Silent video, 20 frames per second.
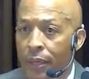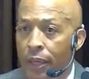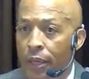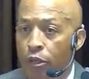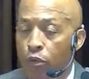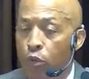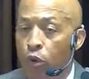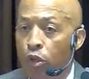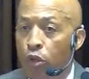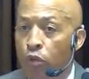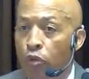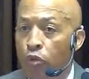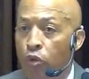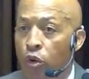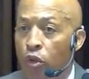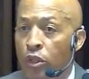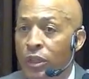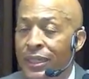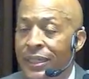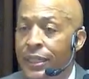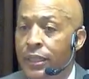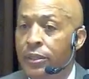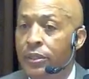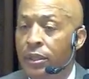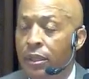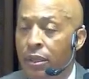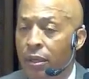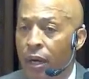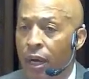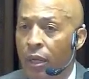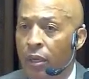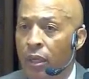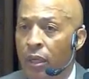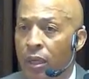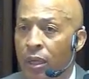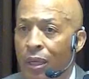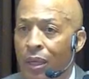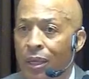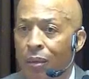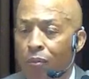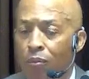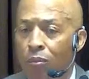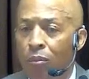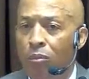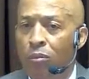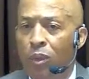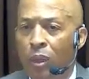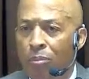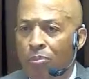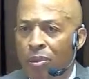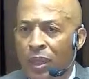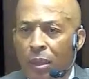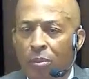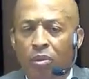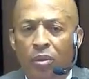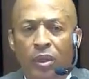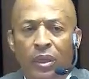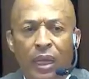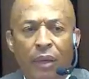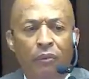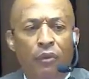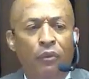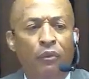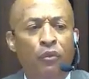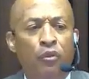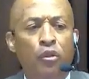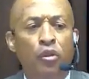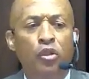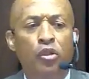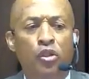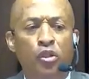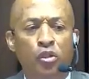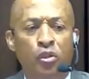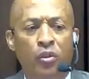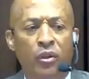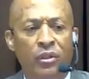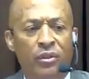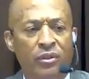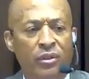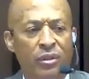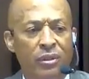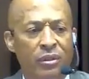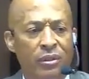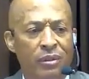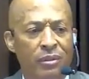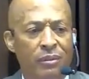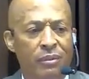And you want to draw near to God with people that have a full assurance,